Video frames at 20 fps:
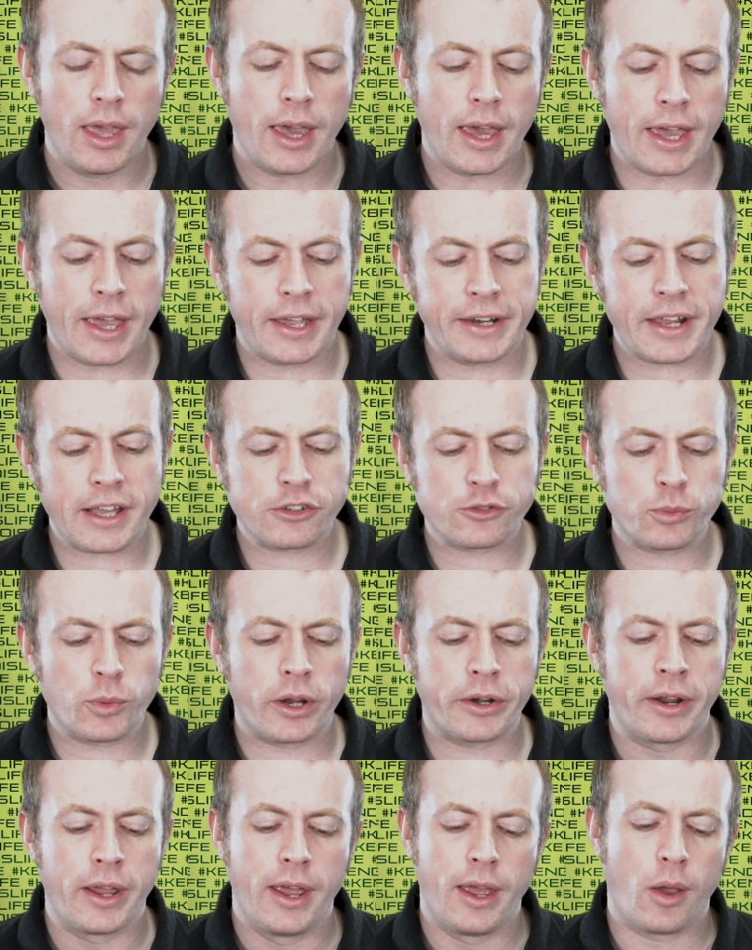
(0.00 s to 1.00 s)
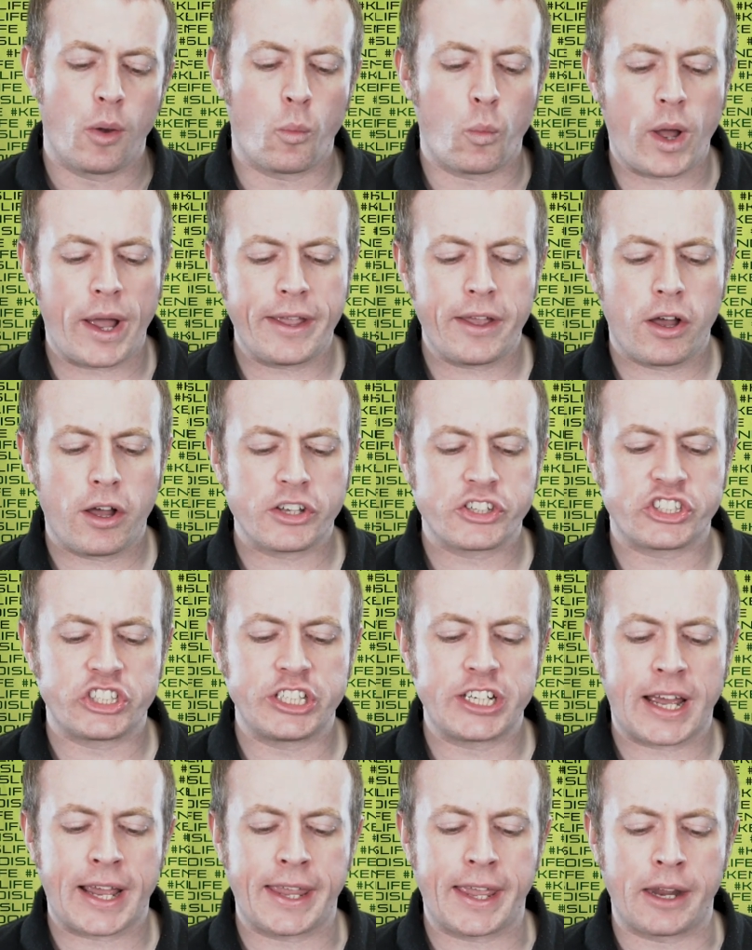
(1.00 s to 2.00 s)
Uh, next one. Why are
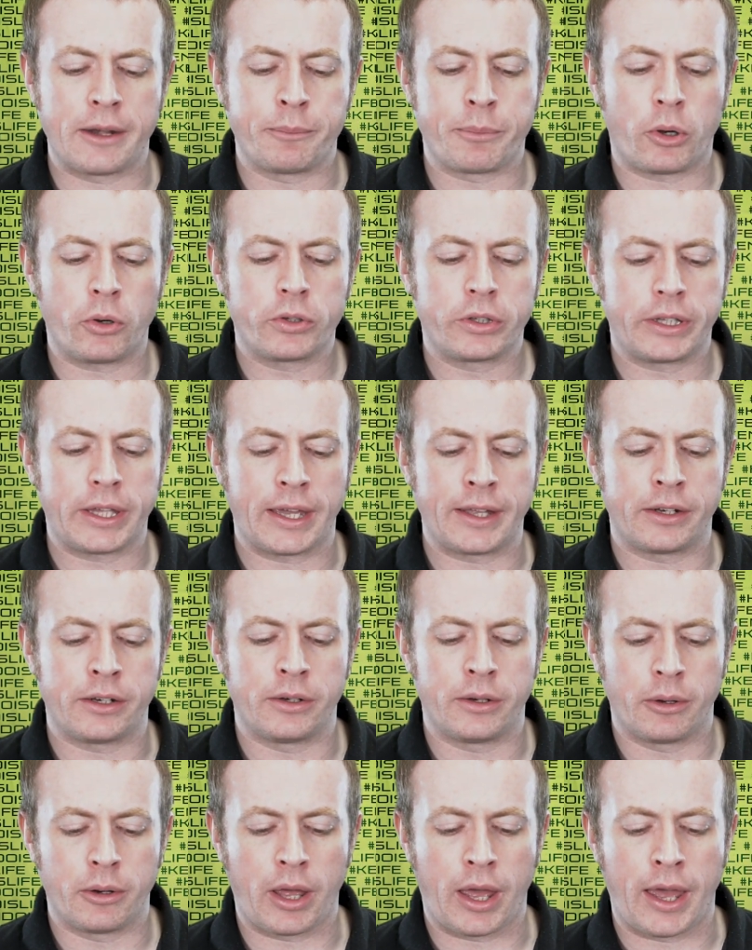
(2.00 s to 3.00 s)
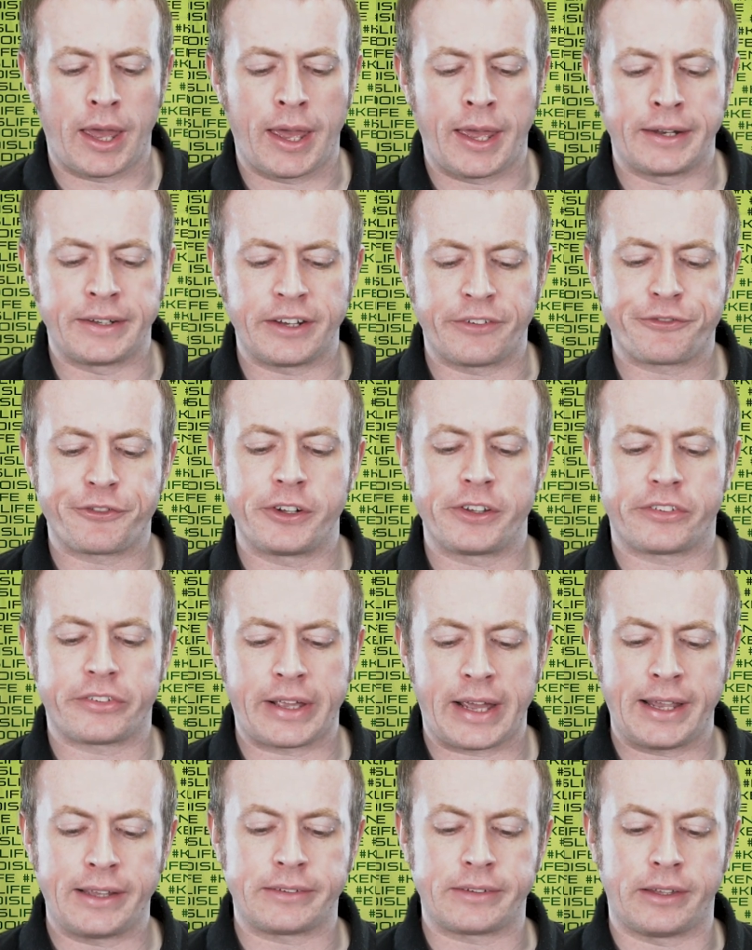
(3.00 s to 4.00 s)
shinai and bokken uh, different
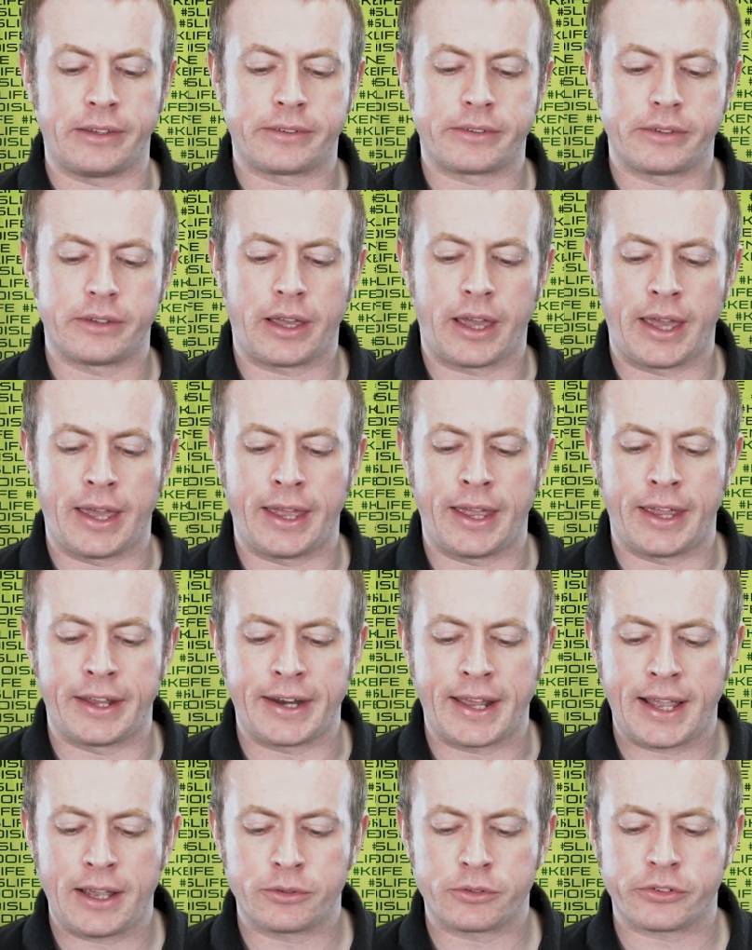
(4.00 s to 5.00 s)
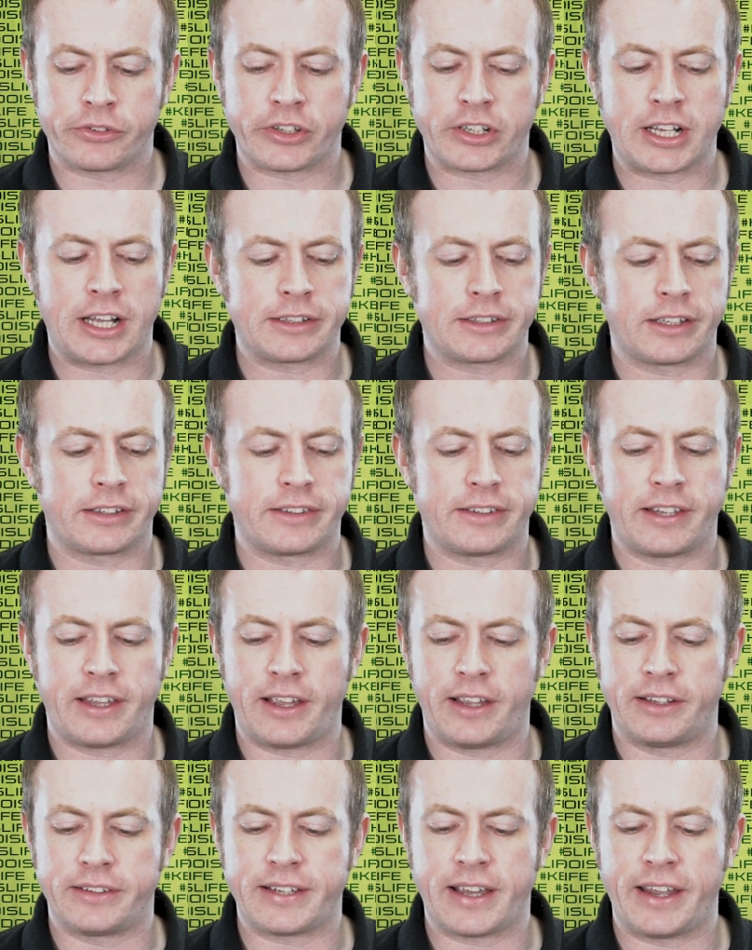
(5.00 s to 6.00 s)
sizes? Uh, and how does the kata
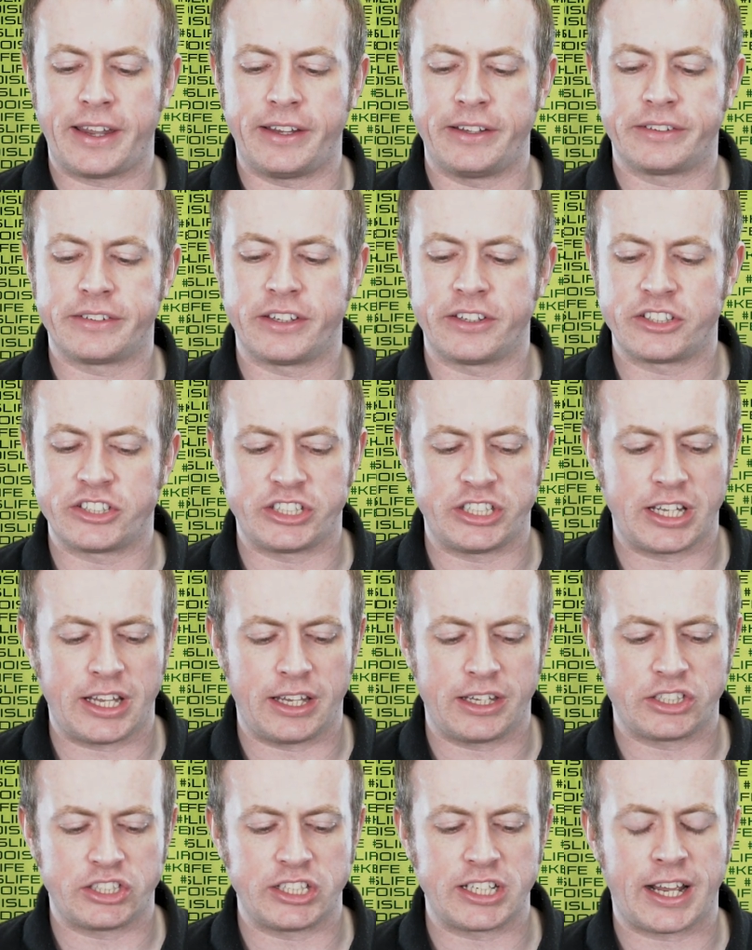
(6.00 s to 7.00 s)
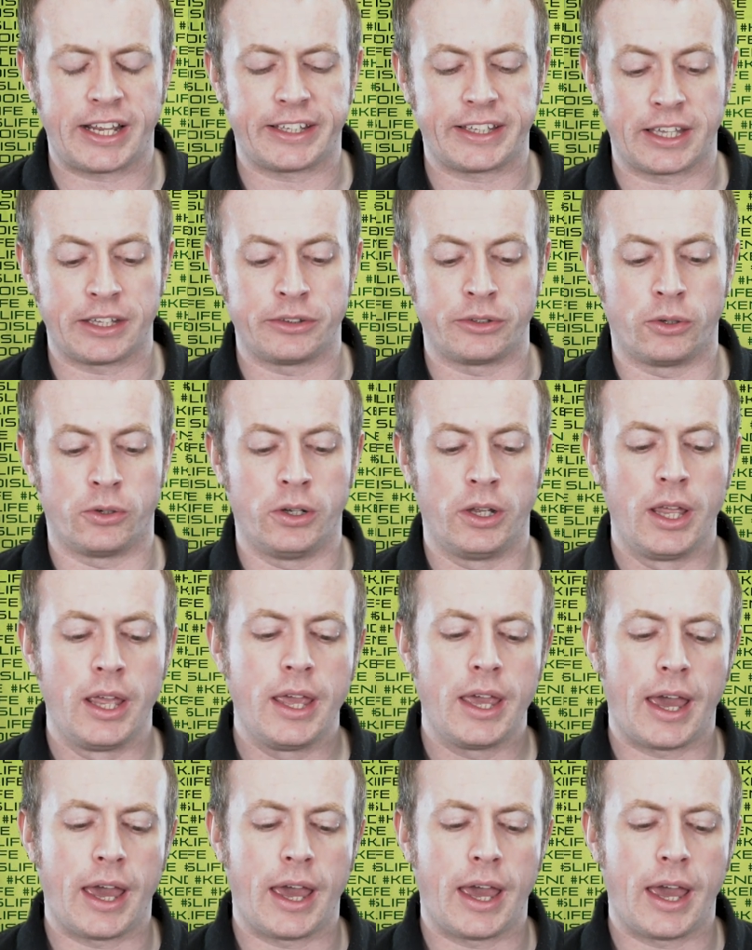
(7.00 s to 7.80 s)
t- tie into shinai kendo?